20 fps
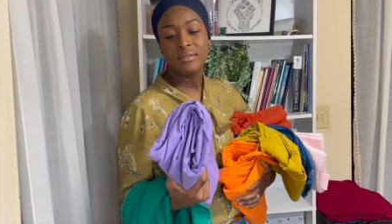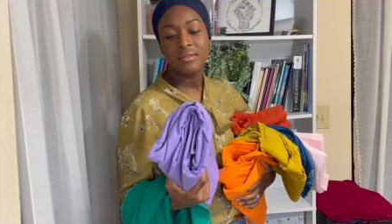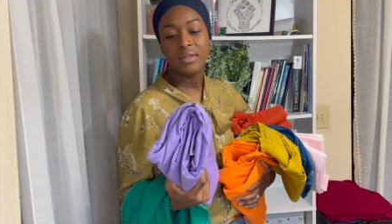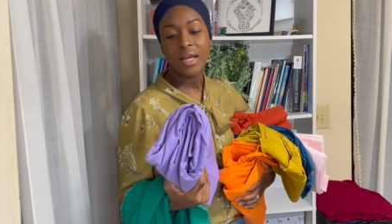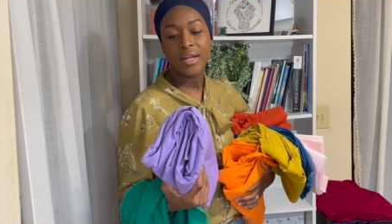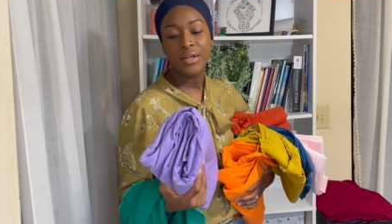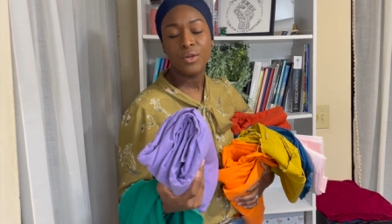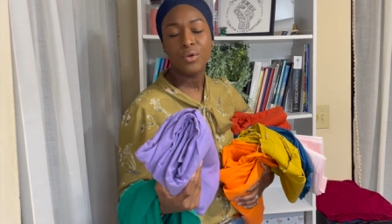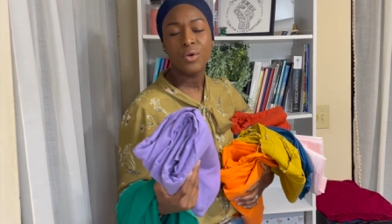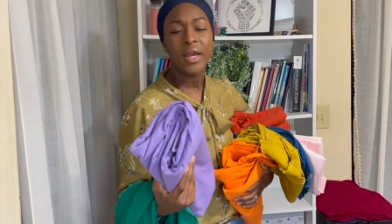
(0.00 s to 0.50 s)

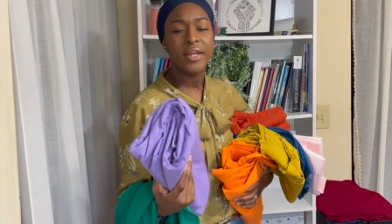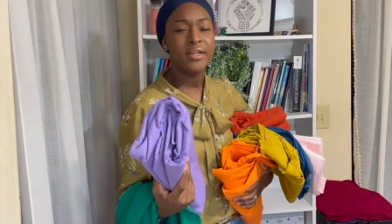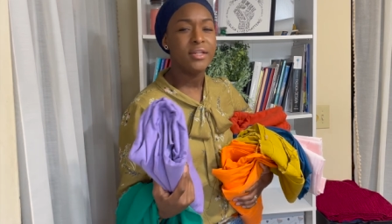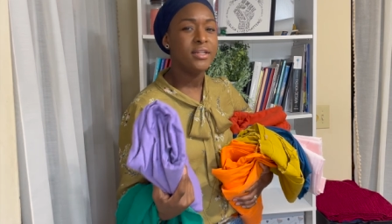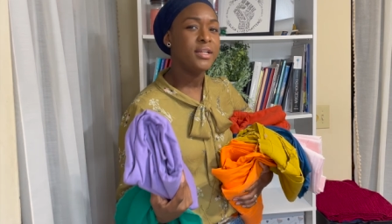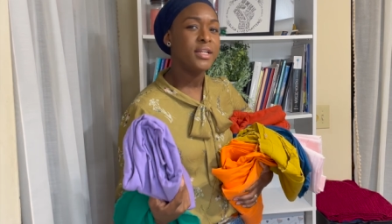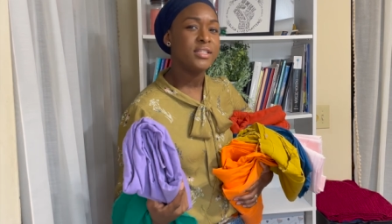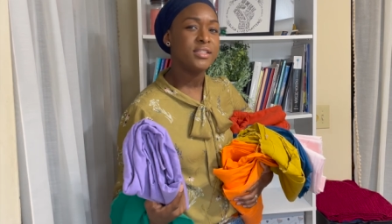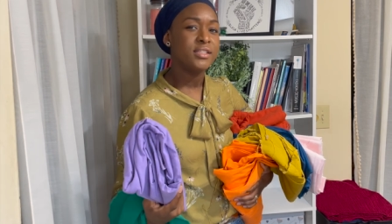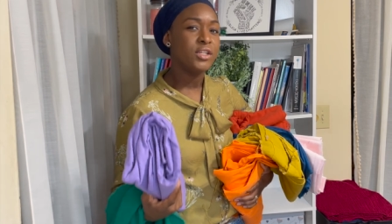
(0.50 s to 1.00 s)
I don't, I
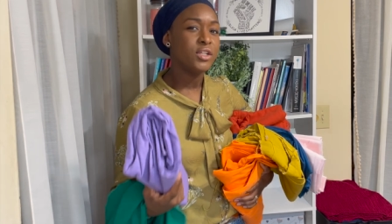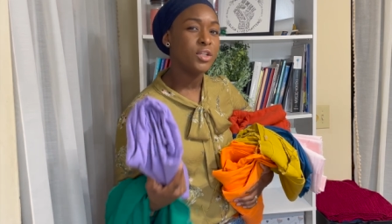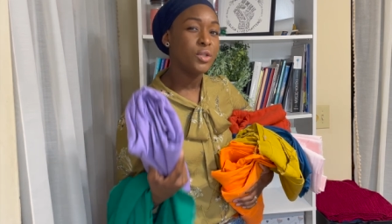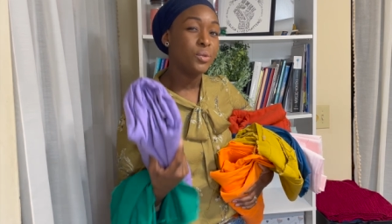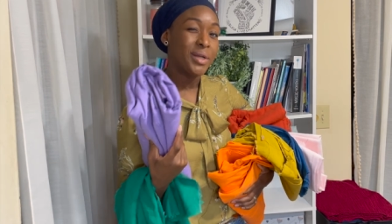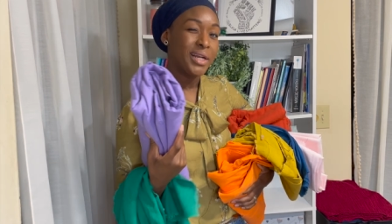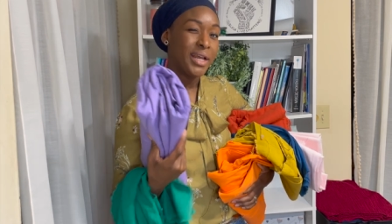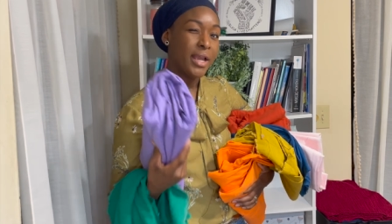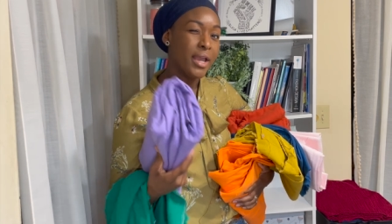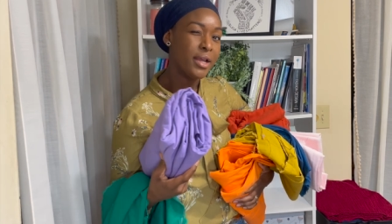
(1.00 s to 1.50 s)
didn't necessarily
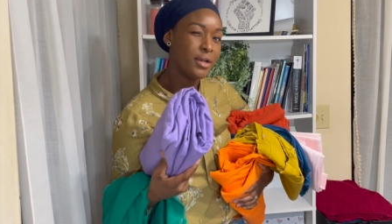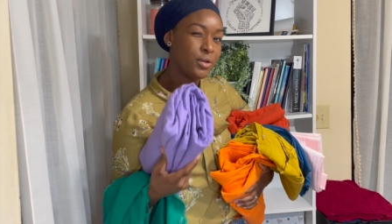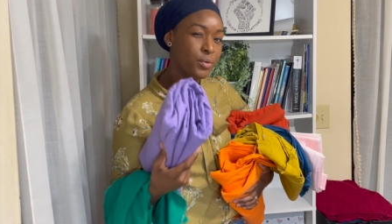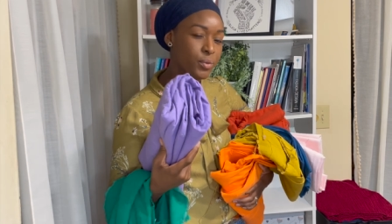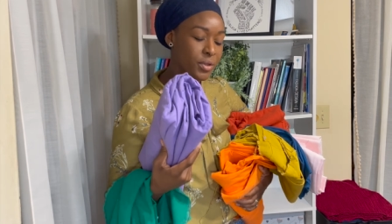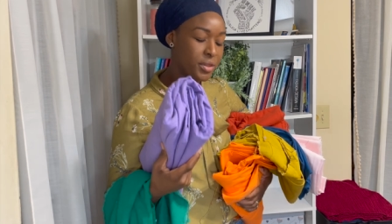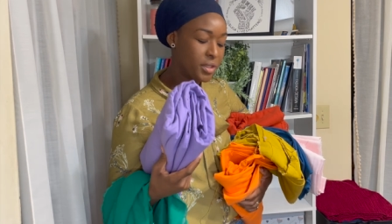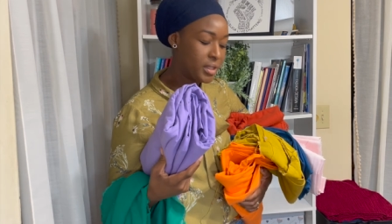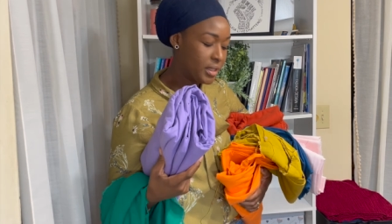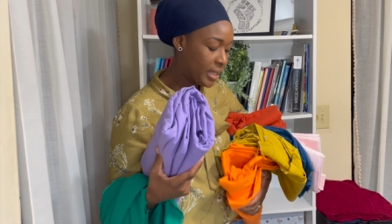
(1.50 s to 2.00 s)
want to end
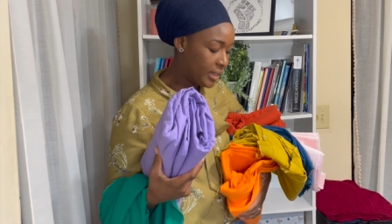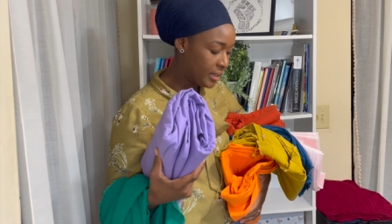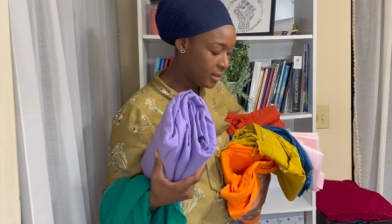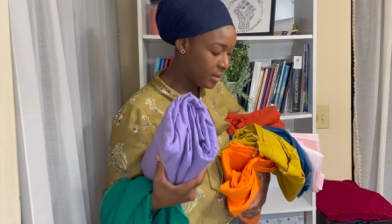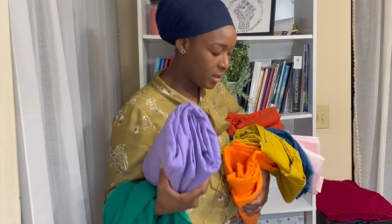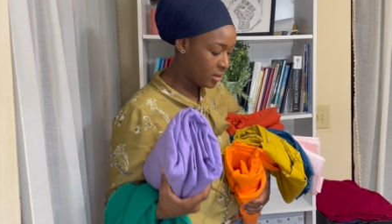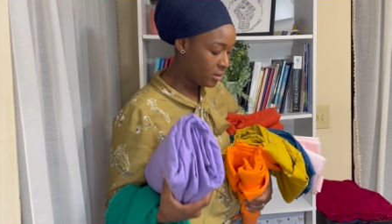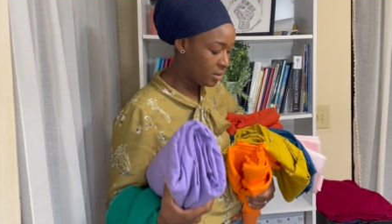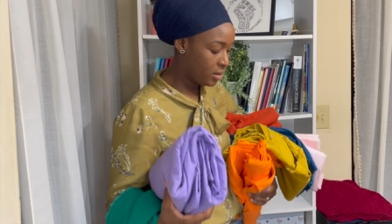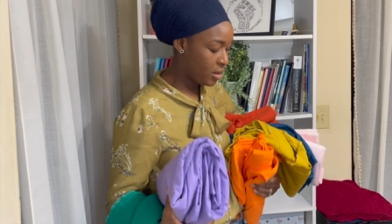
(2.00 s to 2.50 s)
with a light
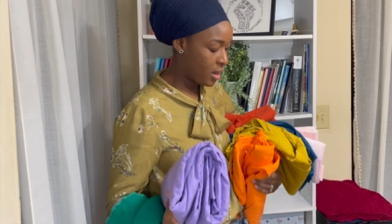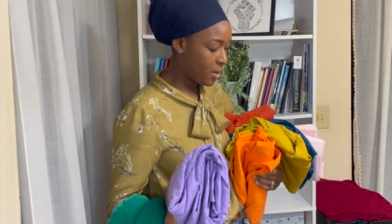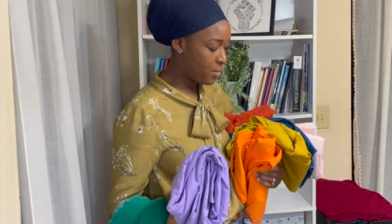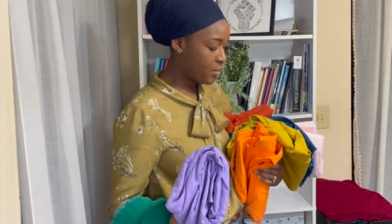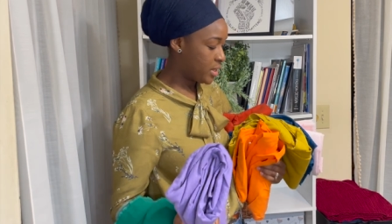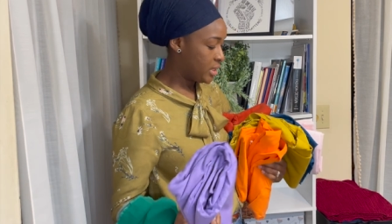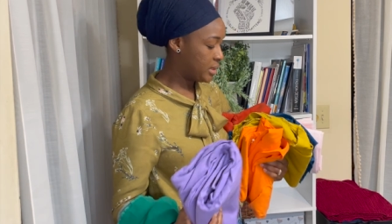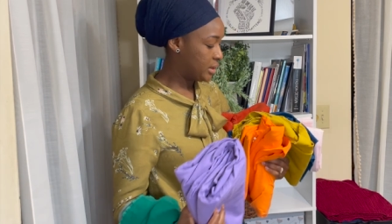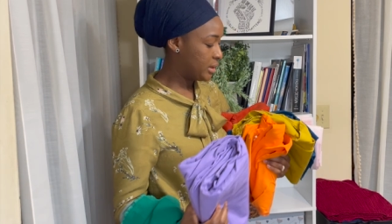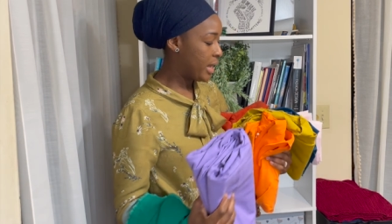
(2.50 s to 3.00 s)
color. I
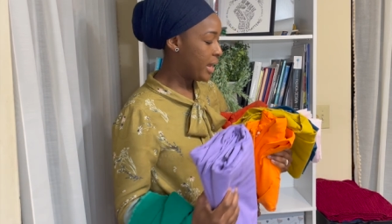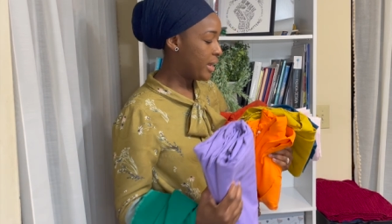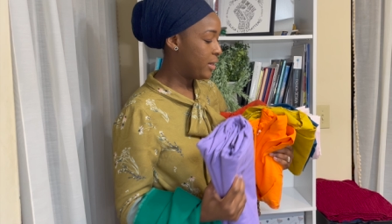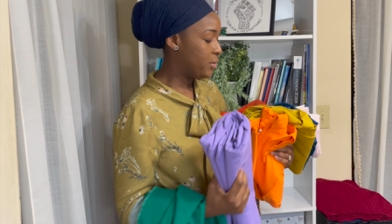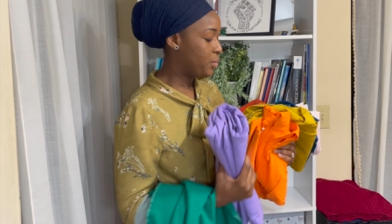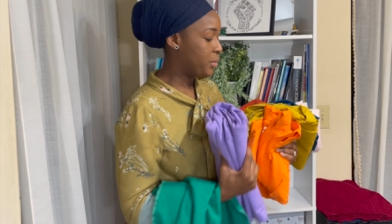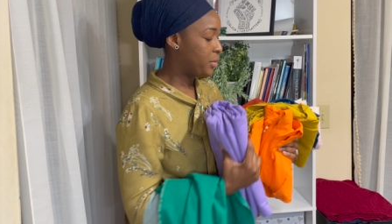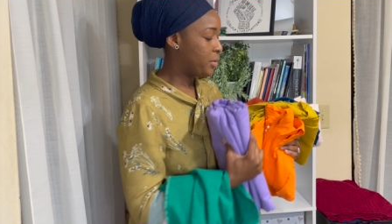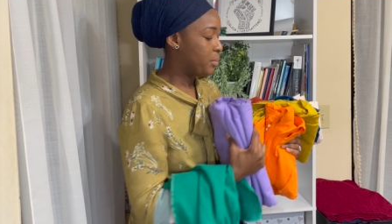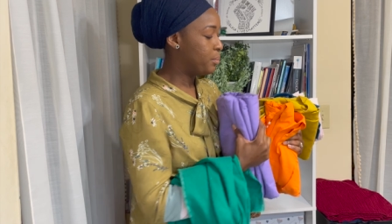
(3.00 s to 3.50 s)
wanted to
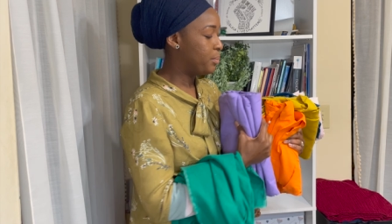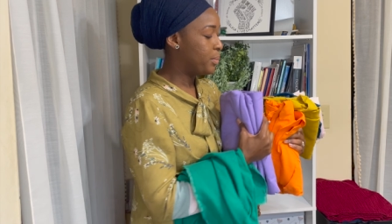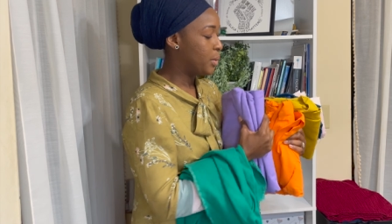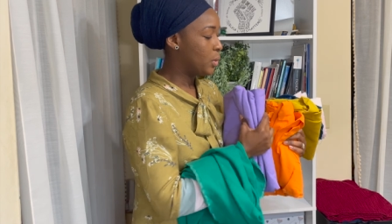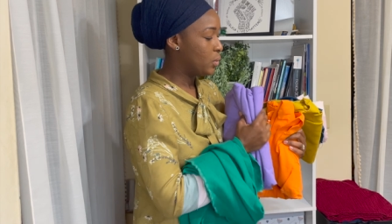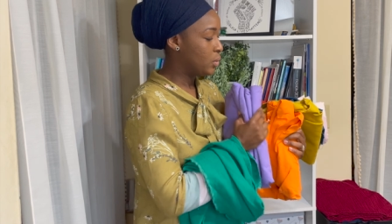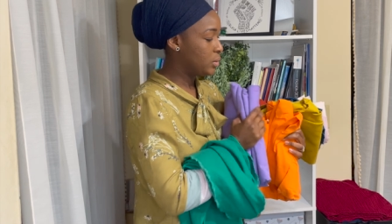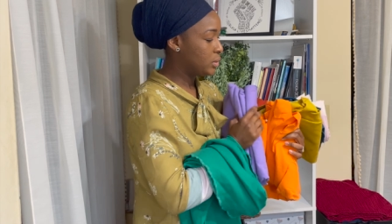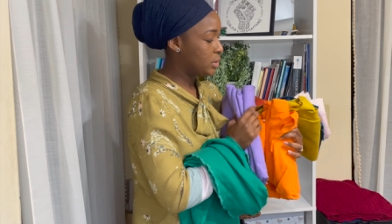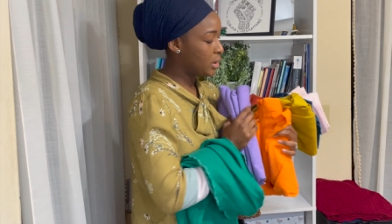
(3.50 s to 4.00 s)
end with a
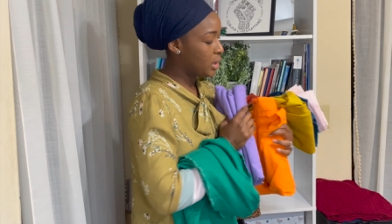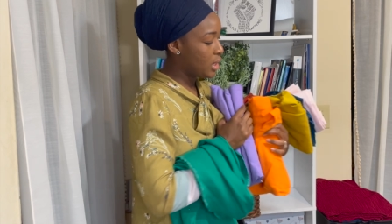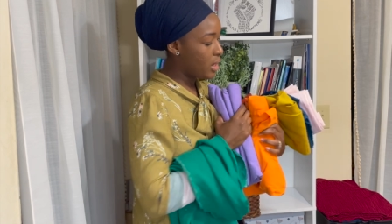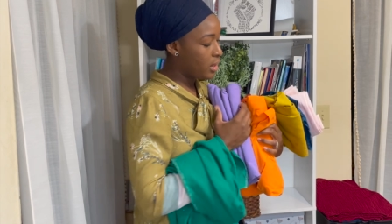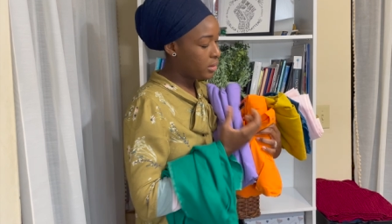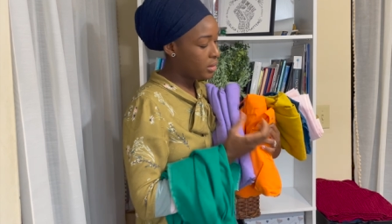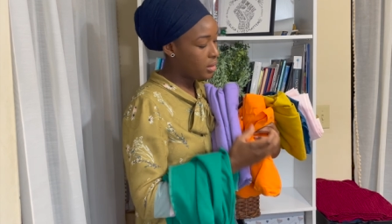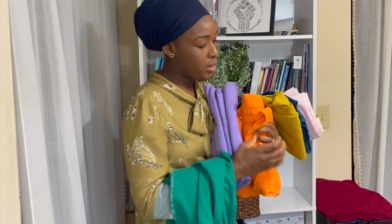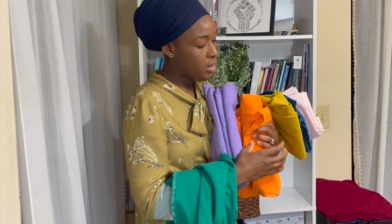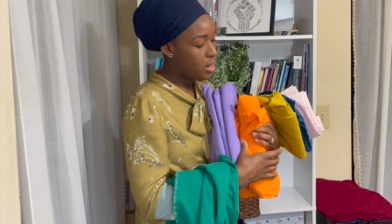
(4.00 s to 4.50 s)
bold
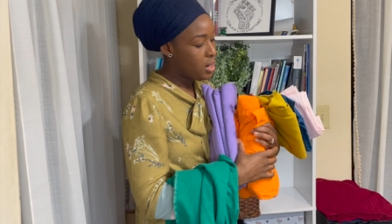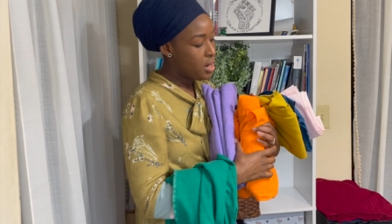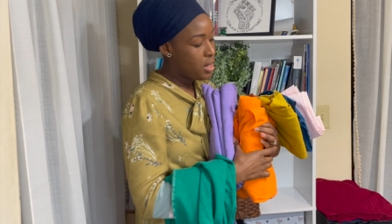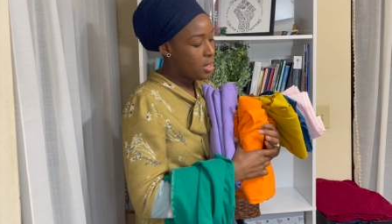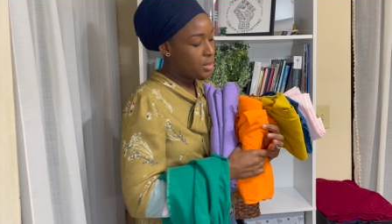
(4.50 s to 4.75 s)
color.